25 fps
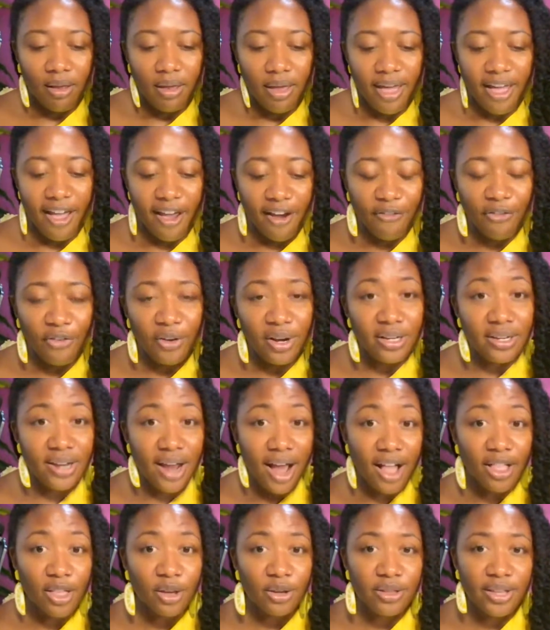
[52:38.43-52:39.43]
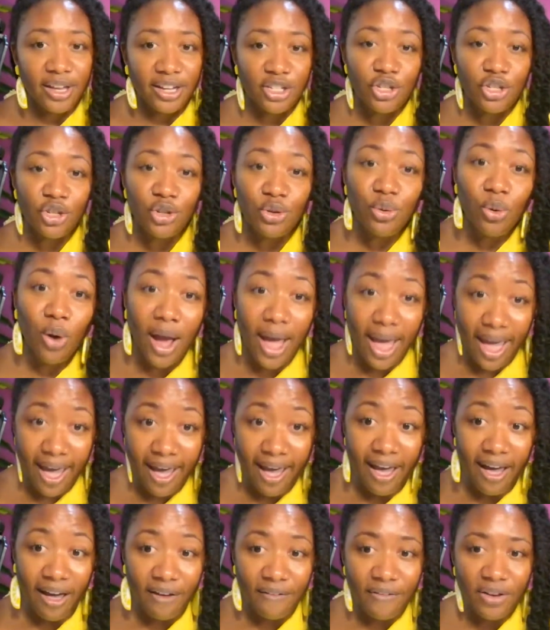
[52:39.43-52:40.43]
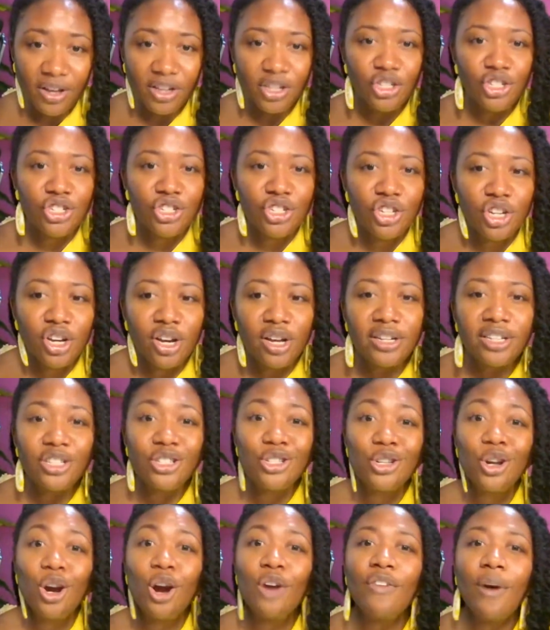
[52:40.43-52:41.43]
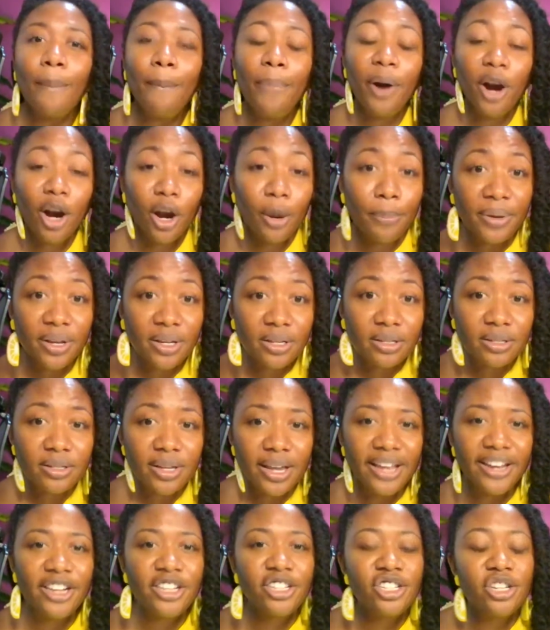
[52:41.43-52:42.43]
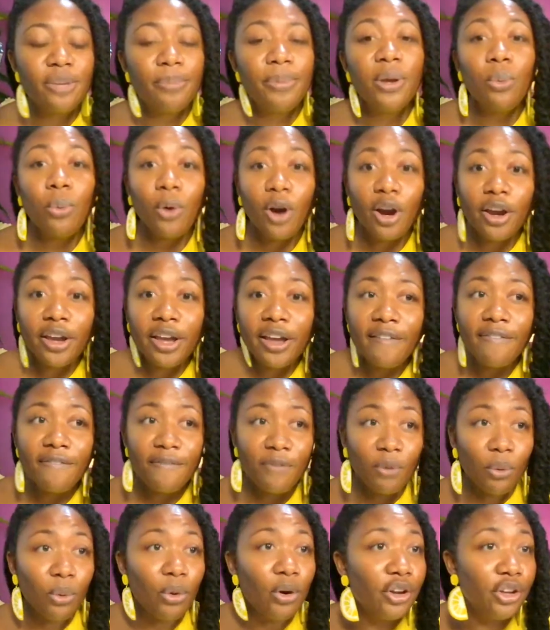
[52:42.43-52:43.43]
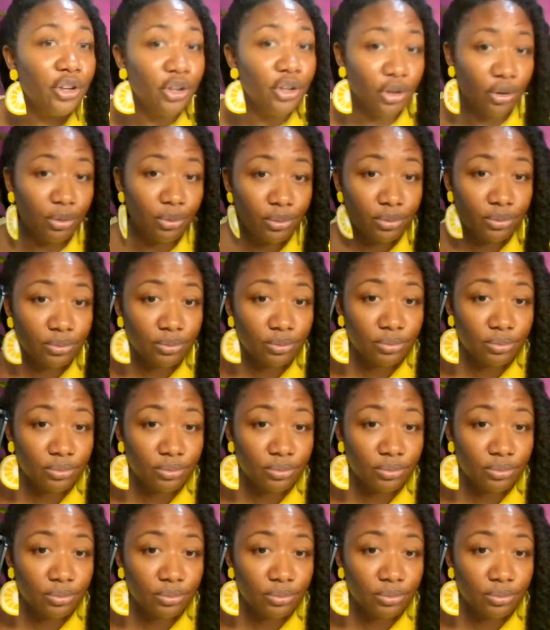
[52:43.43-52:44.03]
Every dollar that you have should serve a purpose, and it should be working for you.